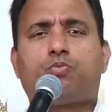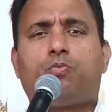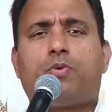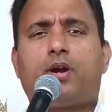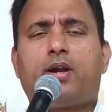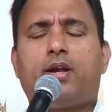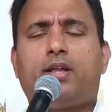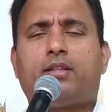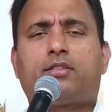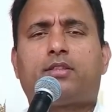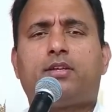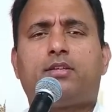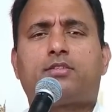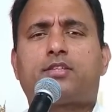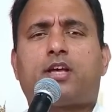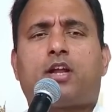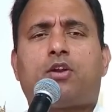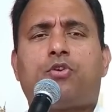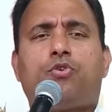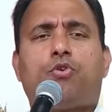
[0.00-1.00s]
Worldly
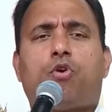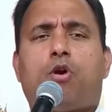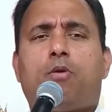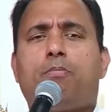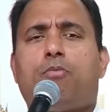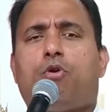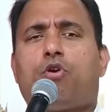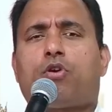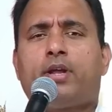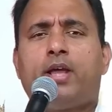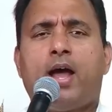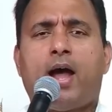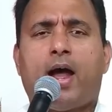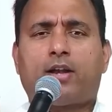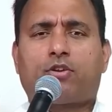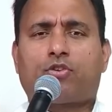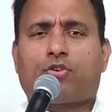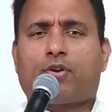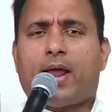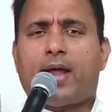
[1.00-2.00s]
things are no more
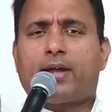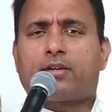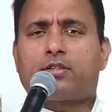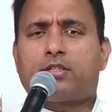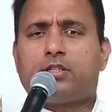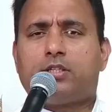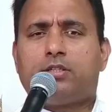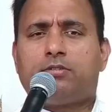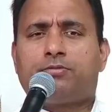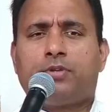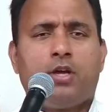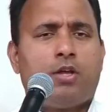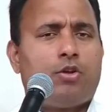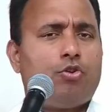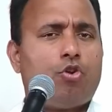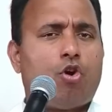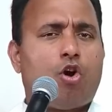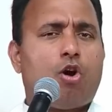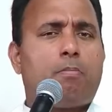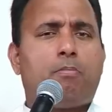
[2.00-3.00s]
attractive,
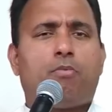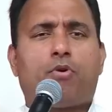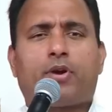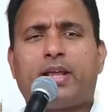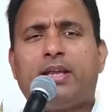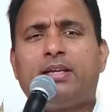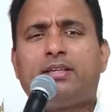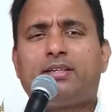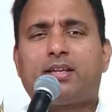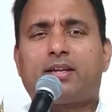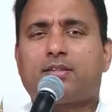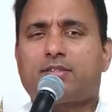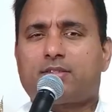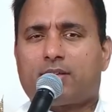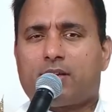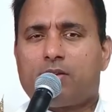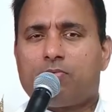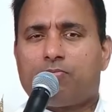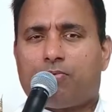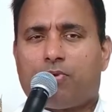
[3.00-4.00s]
no more
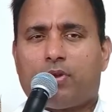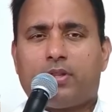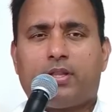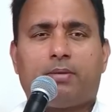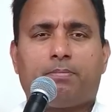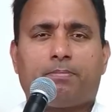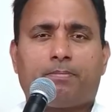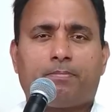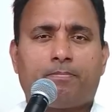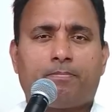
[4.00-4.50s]
interesting for them.